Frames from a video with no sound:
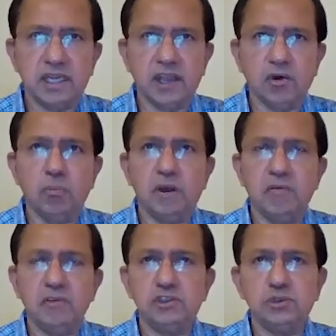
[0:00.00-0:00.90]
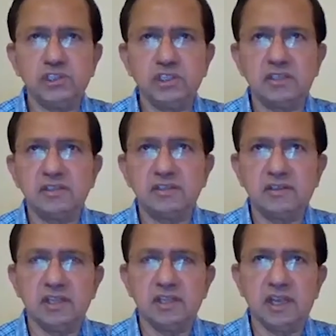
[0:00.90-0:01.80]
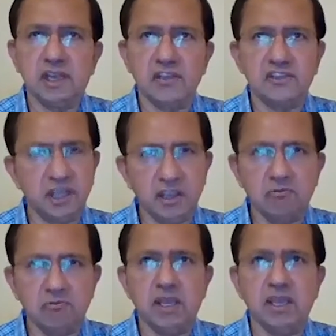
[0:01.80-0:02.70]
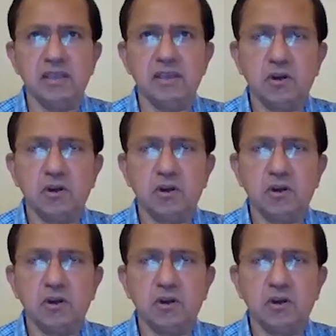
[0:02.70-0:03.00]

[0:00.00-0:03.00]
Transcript: and I hope I will choose it in the last day of my